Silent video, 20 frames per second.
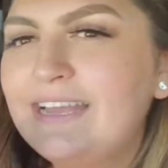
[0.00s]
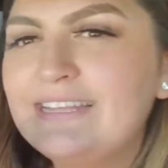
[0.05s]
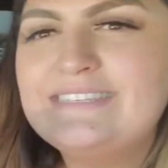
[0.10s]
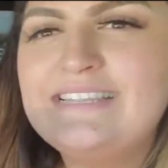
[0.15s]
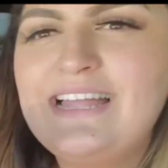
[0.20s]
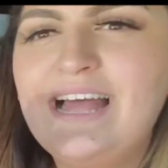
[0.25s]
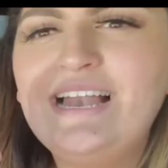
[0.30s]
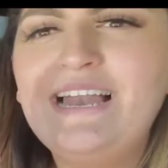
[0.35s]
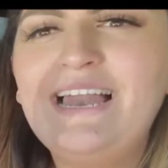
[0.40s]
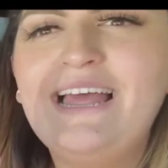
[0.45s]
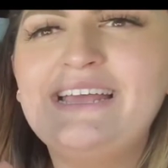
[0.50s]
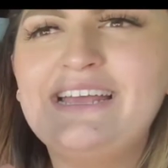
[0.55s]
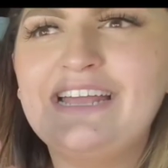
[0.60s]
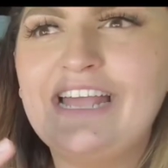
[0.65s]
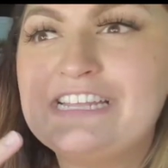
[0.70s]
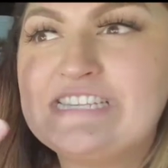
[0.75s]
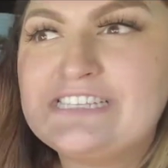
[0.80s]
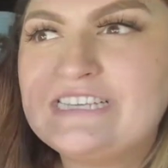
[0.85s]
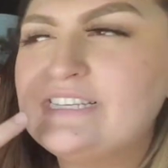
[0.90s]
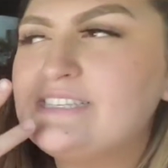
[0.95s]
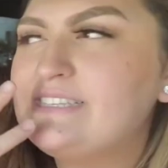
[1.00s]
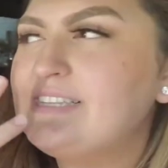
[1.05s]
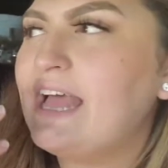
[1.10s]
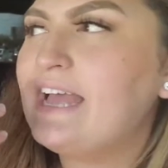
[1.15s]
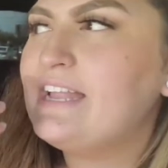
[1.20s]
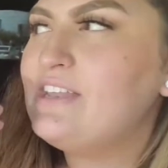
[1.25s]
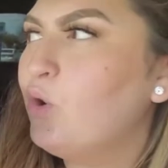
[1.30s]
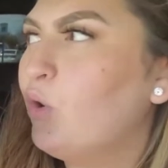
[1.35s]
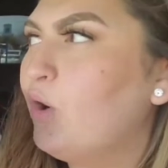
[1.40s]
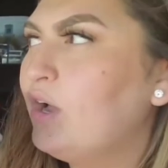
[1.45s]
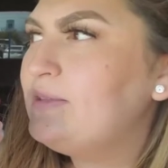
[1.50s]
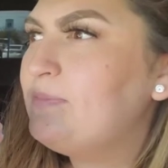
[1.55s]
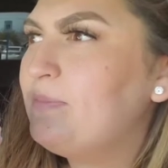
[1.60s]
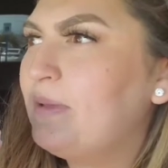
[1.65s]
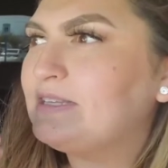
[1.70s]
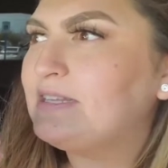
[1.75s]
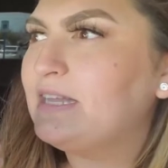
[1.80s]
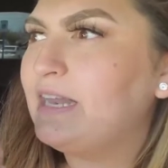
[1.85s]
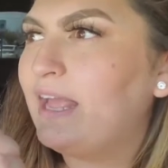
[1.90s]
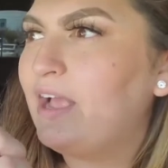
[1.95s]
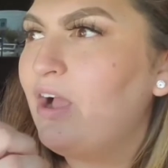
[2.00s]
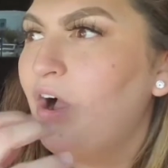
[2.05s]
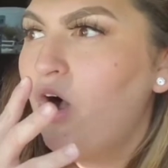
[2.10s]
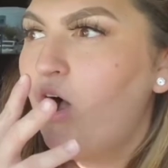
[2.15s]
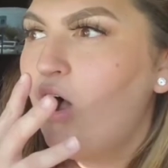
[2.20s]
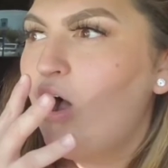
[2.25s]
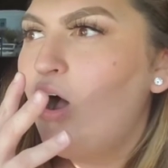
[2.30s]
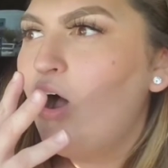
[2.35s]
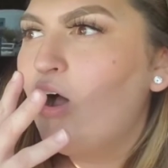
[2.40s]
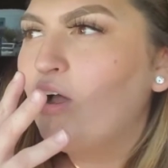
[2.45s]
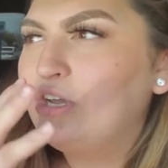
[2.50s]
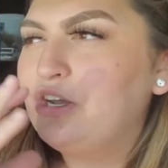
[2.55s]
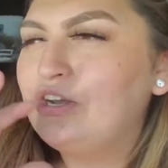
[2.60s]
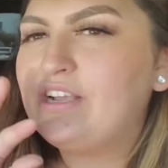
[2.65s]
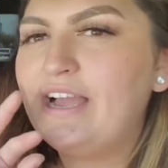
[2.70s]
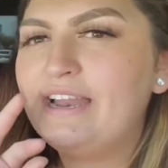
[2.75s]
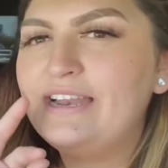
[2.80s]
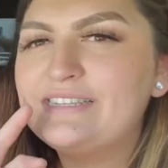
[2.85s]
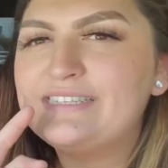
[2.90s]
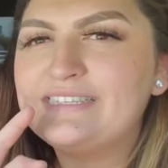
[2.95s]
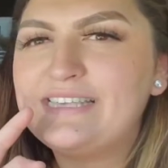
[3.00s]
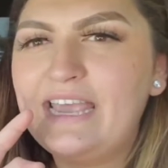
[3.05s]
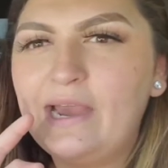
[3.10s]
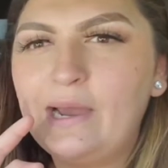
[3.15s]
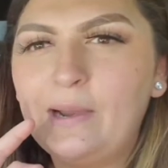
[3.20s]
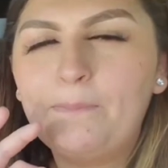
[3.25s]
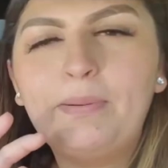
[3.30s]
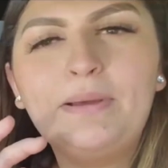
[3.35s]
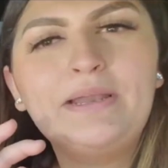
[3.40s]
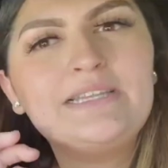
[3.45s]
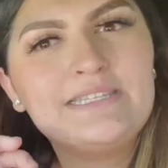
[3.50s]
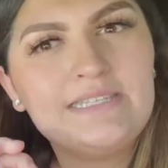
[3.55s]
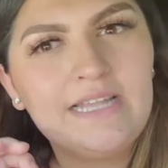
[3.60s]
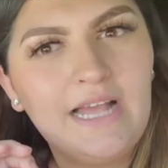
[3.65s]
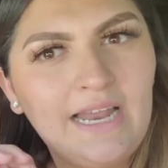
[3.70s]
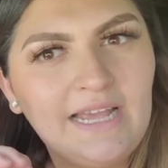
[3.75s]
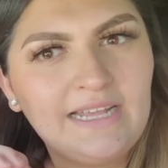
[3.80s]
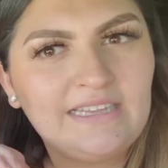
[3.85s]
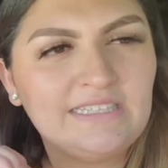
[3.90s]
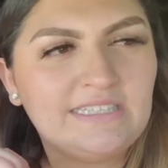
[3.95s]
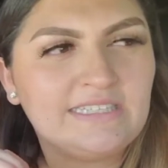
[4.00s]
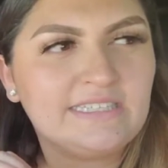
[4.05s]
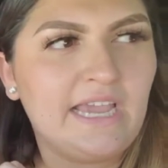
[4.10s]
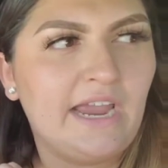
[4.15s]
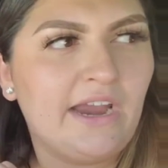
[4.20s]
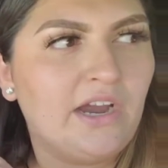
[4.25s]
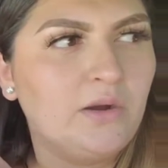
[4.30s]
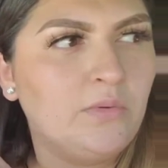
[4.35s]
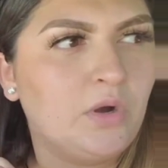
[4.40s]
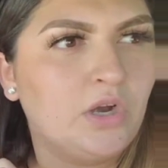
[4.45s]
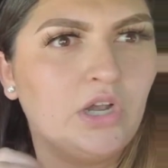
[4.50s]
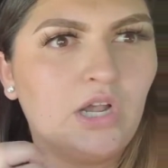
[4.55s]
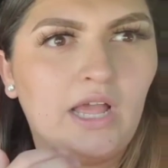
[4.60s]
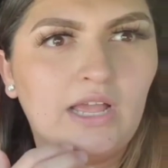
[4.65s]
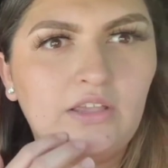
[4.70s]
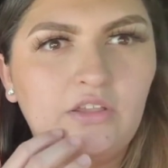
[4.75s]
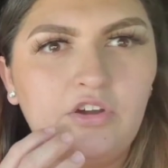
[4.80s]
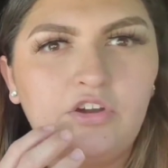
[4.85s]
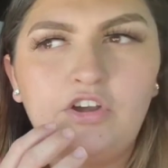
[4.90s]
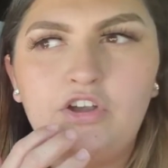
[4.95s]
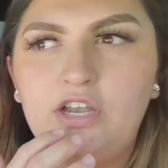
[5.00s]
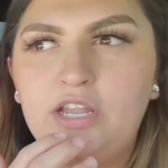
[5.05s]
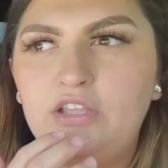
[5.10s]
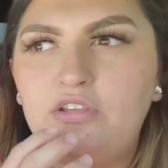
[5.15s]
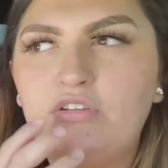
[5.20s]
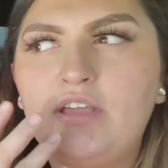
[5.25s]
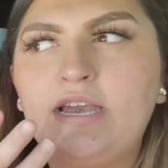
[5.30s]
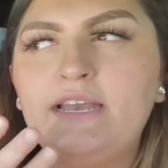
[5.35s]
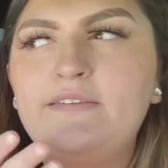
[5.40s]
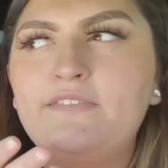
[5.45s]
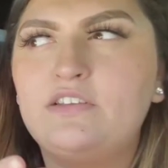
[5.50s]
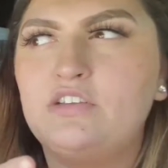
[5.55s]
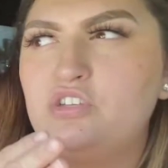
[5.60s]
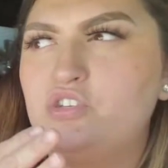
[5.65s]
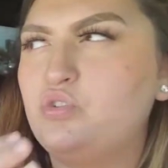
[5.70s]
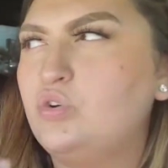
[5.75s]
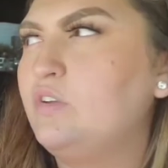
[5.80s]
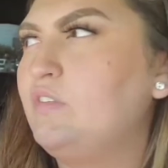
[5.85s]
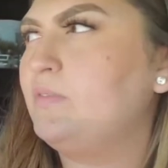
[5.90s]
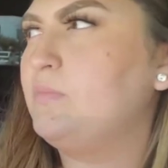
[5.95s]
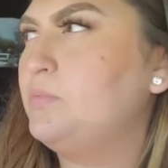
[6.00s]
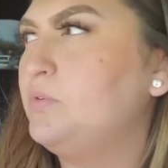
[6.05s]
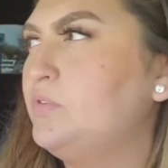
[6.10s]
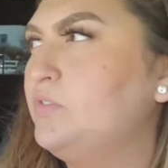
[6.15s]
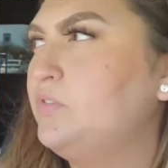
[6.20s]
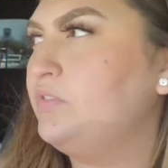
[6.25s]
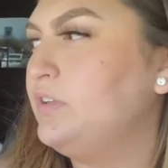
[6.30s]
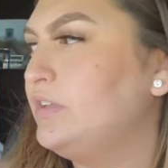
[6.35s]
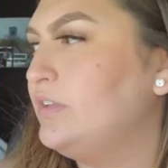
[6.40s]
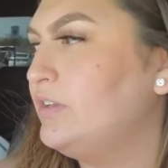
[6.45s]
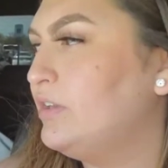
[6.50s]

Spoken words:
It's not like. It's because that noise makes you like. You're kind of scared. But it's not like the scary where you're like. You're like. You can't even enjoy the movie.